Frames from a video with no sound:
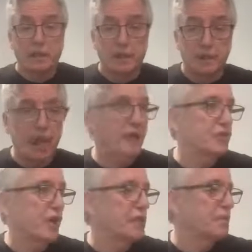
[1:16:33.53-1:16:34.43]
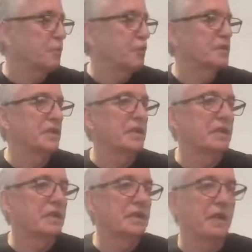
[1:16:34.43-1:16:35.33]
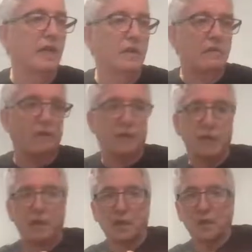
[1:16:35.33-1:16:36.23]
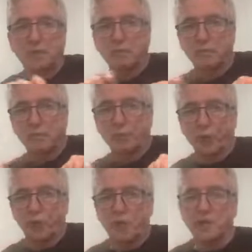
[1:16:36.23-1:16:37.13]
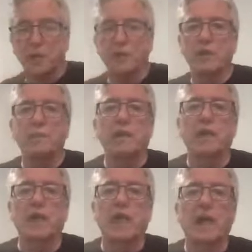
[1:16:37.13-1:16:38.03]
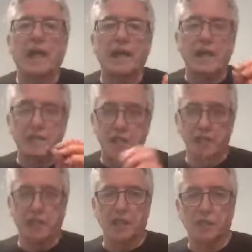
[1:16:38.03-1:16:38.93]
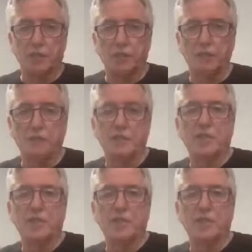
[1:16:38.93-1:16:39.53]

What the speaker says: car transporter that I've broken down a bit, and then taken an old